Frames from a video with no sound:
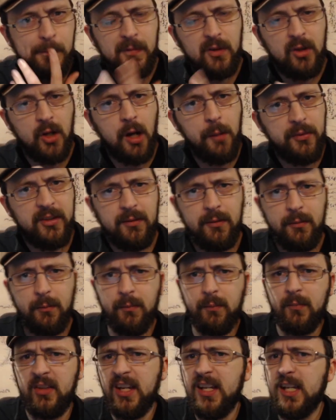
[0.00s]
Tom's
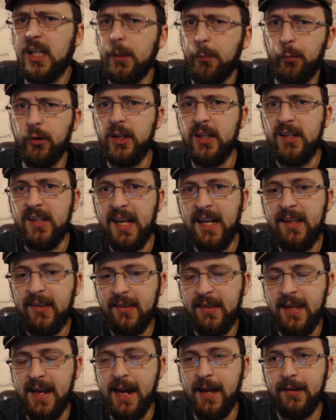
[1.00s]
saying he predates
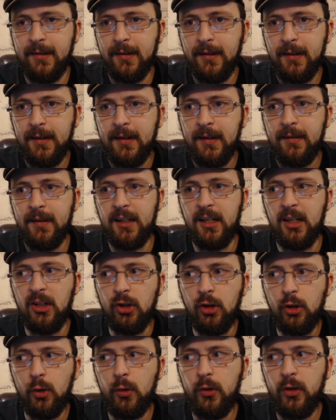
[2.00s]
that he
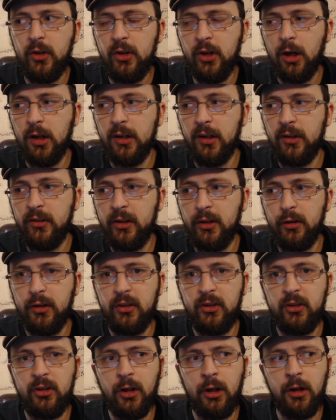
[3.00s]
knew the darkness under the
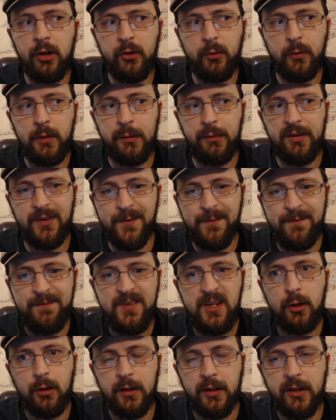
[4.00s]
stars when it was
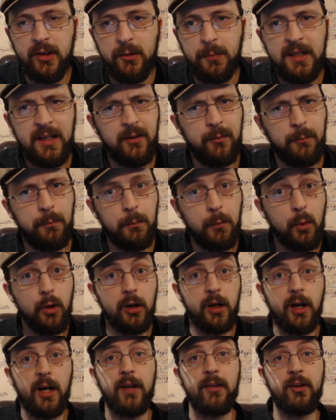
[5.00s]
fearless, because
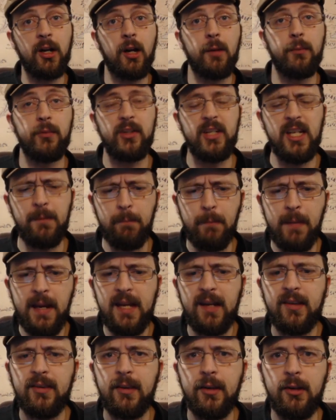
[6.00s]
Morgoth comes and he
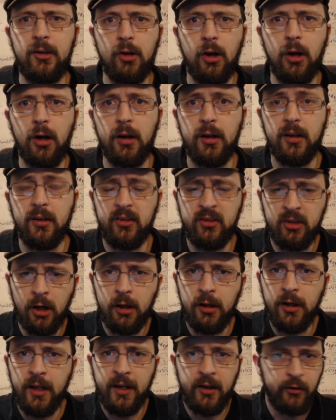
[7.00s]
makes the dark.
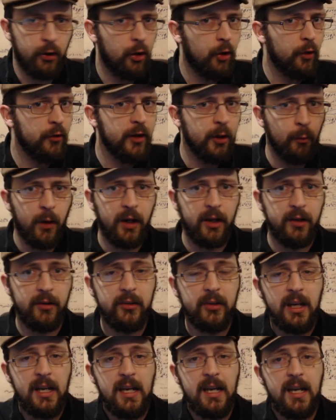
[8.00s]
Starlight is all there
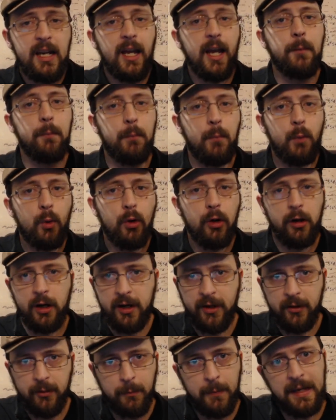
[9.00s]
was, and
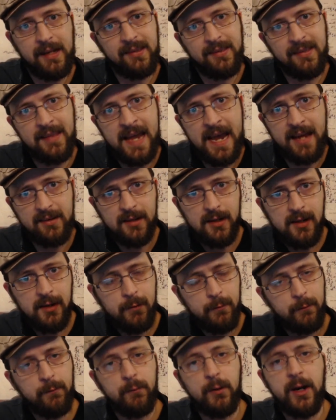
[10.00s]
Morgoth makes that
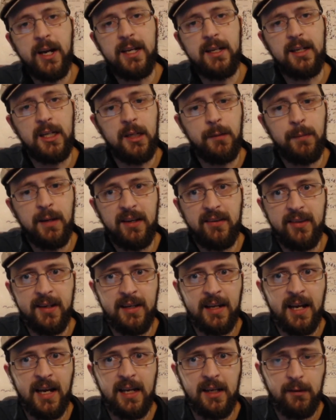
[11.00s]
frightening. He makes the
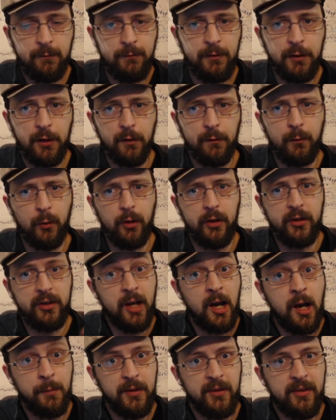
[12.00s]
night fearful, and
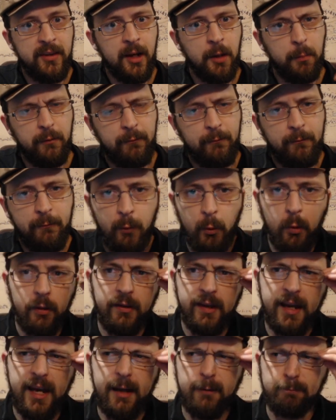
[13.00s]
Tom is there before
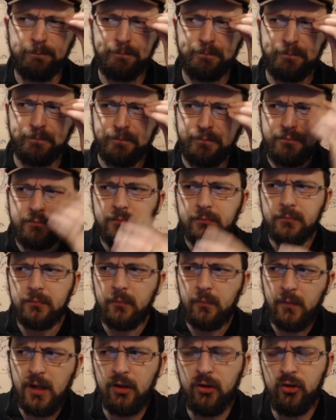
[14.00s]
that.
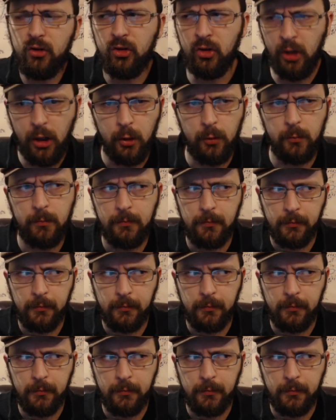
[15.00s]
So,